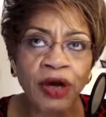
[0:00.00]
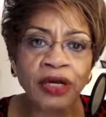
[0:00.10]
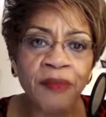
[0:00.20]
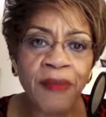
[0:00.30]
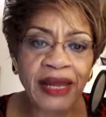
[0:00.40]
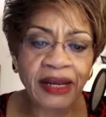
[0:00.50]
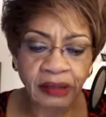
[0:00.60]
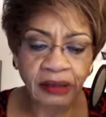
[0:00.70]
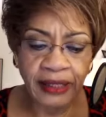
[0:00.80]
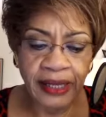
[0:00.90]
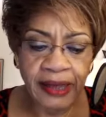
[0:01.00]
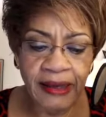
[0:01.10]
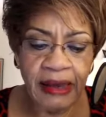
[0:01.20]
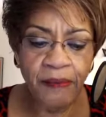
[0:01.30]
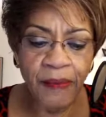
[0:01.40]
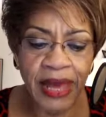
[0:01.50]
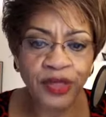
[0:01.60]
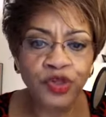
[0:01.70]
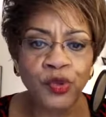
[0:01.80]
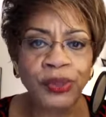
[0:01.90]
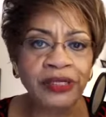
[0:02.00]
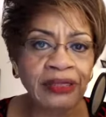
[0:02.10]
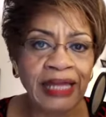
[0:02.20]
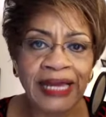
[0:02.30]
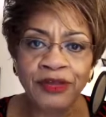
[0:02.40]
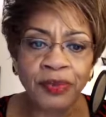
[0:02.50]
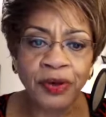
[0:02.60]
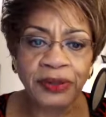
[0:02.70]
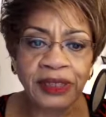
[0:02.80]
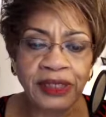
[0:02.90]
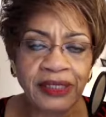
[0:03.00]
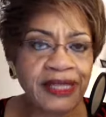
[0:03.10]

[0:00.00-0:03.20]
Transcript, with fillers: automatically makes you an enlightened person.